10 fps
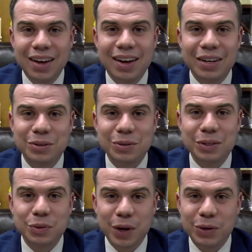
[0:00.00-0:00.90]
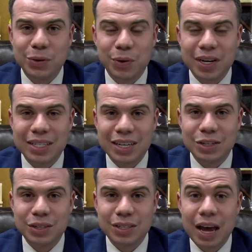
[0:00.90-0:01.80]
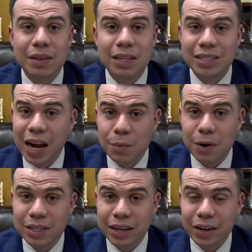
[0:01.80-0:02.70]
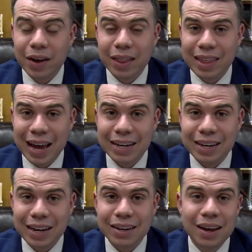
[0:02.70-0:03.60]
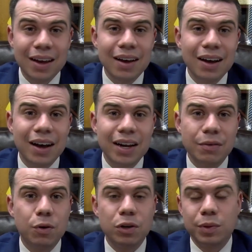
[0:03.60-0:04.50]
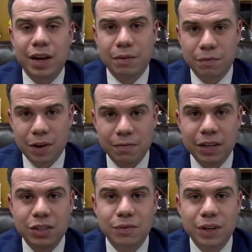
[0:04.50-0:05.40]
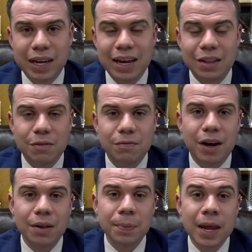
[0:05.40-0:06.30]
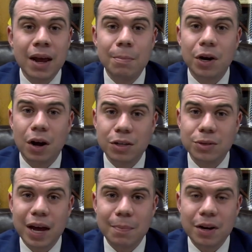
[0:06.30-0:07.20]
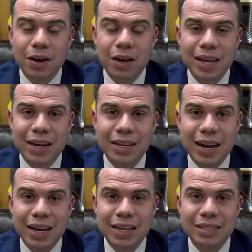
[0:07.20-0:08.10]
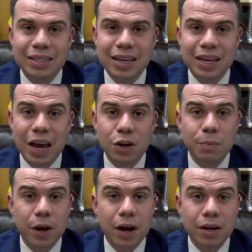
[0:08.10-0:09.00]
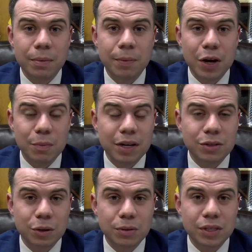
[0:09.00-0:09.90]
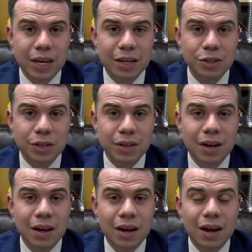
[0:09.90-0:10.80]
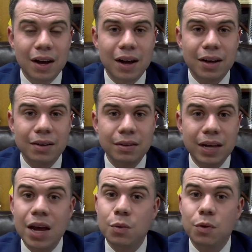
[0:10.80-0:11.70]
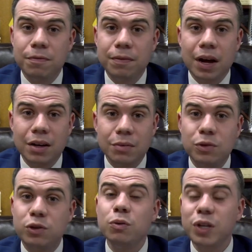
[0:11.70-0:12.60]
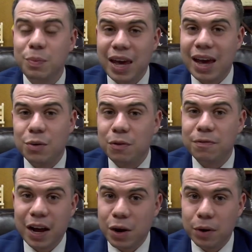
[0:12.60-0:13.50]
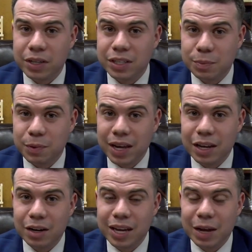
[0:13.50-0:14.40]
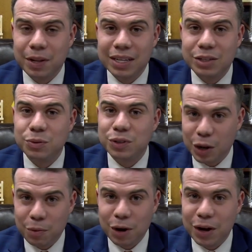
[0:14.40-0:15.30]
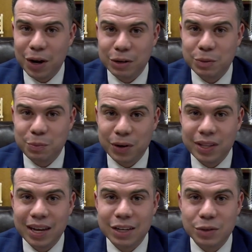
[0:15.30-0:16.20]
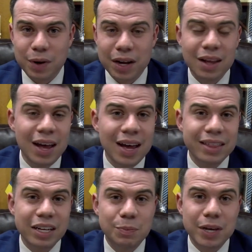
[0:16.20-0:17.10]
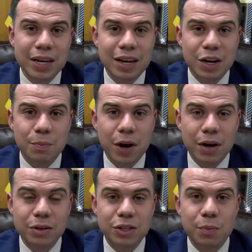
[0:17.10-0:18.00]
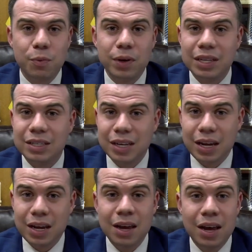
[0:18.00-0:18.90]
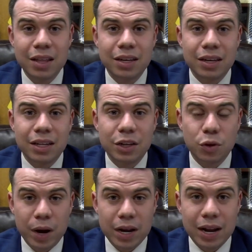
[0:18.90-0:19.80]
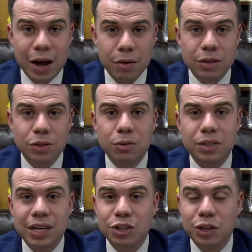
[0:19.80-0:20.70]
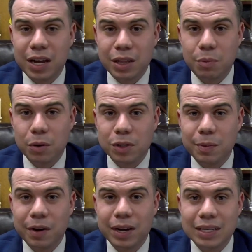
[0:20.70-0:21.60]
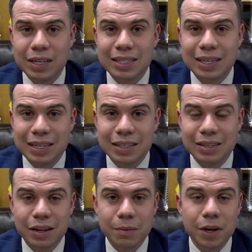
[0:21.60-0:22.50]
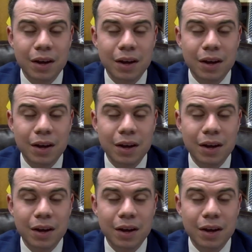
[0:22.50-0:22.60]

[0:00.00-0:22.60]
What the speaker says: So the Square 2 organization is having the Sidewalk sale on that date. And of course, we'll have the Fall Festival again in the fall. But also happening on that date is the Kendall Pond Betterment Association annual, soon-to-be annual fireworks display that'll take place to celebrate Gardner's birthday as well. That's being done in partnership with the city, the Lithuanian Outing Association, and the Polish American Citizens Club.